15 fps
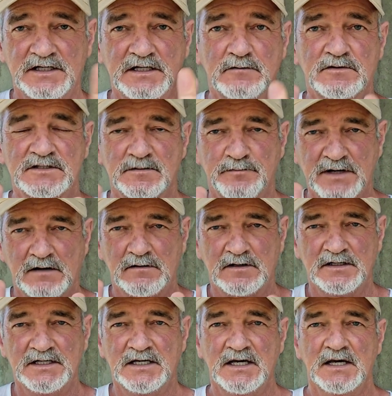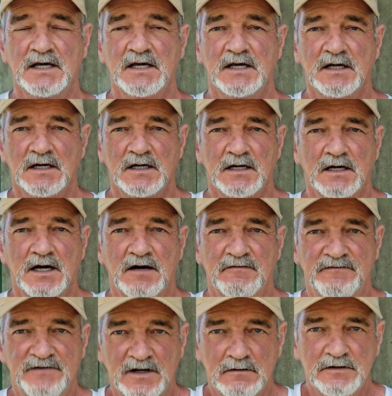He was apparently a
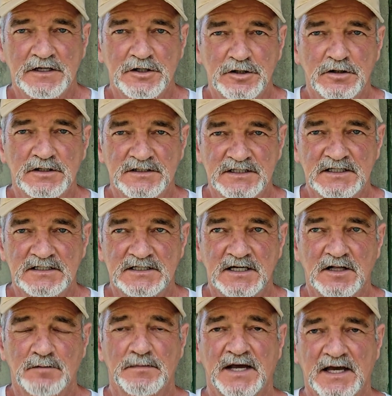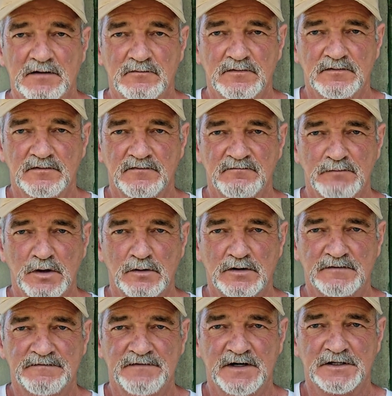very good detail man,
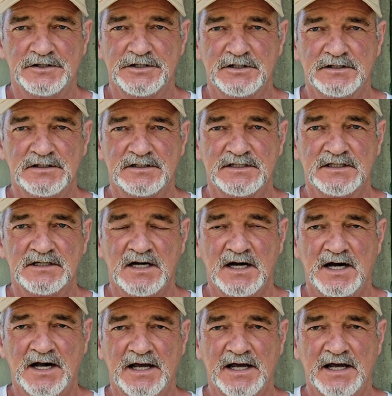motor functions and